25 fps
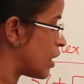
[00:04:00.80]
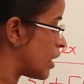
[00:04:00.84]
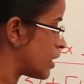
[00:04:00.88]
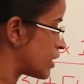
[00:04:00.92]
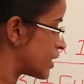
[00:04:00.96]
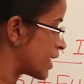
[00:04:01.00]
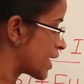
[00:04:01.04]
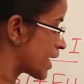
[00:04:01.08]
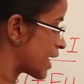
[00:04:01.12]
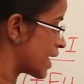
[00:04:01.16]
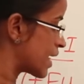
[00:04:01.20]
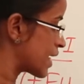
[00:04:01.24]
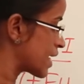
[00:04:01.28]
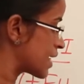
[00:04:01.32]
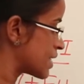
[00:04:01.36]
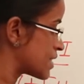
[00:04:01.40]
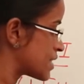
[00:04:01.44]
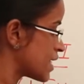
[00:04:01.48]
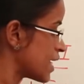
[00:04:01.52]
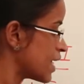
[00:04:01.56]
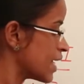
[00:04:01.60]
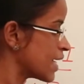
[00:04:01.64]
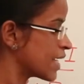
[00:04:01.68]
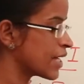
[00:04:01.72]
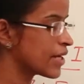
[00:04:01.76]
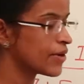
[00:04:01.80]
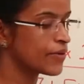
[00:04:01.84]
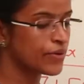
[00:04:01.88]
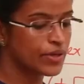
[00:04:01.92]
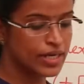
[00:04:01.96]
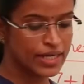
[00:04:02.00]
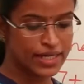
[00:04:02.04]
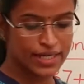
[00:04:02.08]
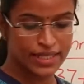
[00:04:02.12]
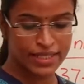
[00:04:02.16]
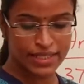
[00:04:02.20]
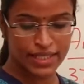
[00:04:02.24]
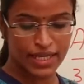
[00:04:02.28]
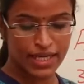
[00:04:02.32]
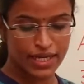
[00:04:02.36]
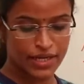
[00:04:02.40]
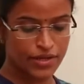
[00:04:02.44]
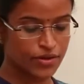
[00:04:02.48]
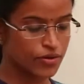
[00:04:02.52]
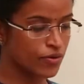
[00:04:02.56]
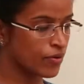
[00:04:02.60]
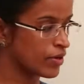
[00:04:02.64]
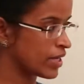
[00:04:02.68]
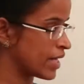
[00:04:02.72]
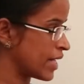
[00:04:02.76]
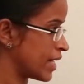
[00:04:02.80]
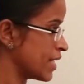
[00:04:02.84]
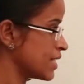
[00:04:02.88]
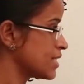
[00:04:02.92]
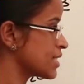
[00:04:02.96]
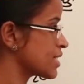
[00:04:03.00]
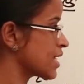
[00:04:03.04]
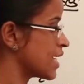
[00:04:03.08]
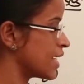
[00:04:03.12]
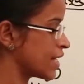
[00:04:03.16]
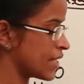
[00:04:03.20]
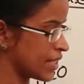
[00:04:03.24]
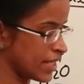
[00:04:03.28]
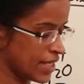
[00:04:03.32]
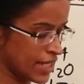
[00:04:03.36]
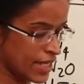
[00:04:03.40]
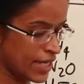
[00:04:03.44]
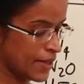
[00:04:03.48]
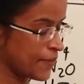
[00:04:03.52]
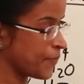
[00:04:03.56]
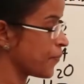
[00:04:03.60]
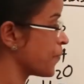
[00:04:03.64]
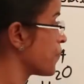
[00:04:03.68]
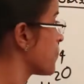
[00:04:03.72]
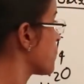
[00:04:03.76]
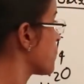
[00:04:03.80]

other countries are included in the non-annex category.